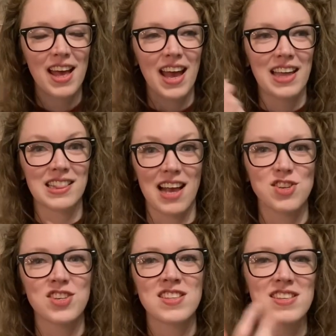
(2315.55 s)
and
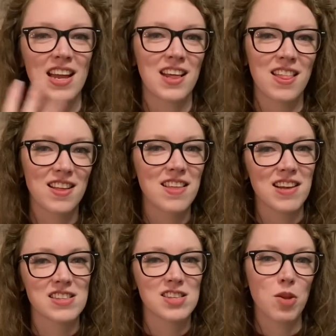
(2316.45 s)
legends, and I think that
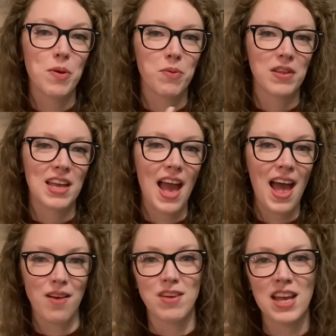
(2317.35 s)
that's going to be really
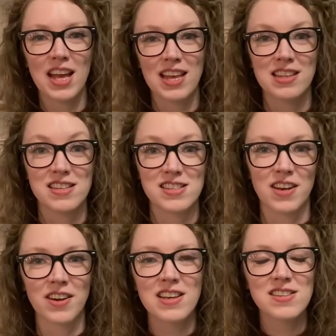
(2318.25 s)
heavy in this
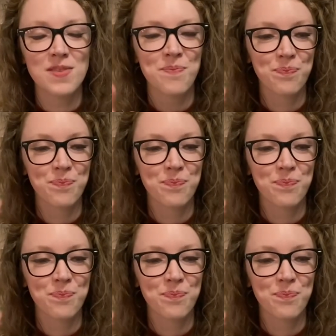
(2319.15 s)
series.